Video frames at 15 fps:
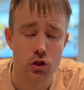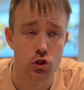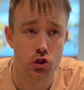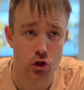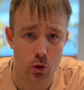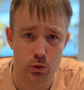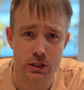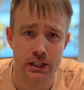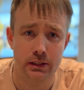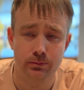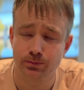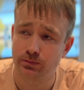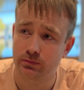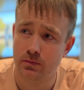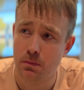Salty,
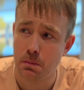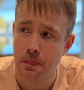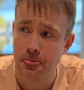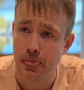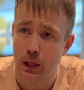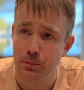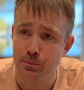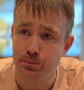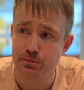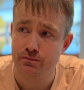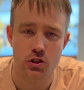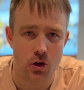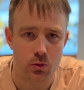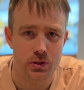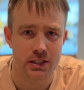
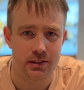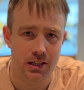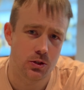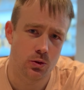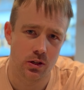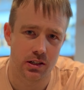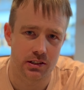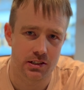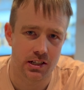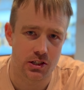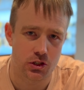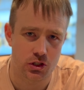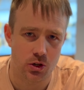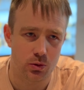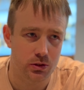that's all I can
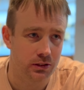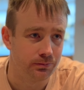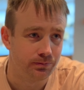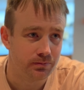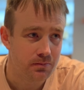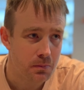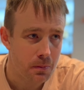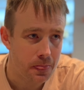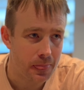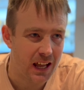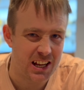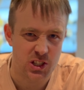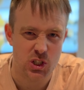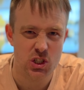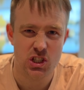taste. Salt
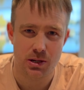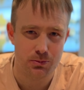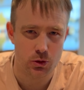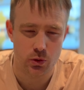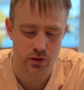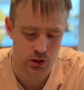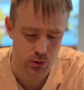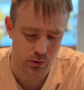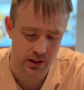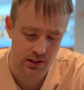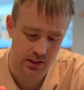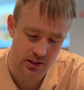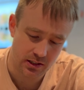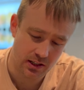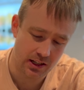and some sort of
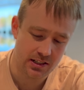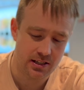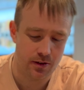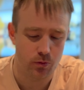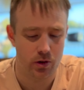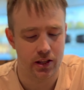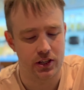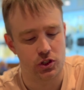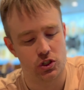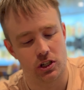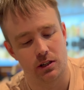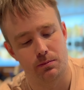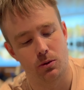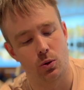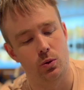sweetness. Let's have one of these
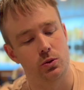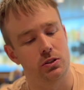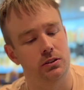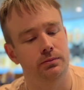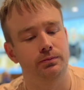chicken balls.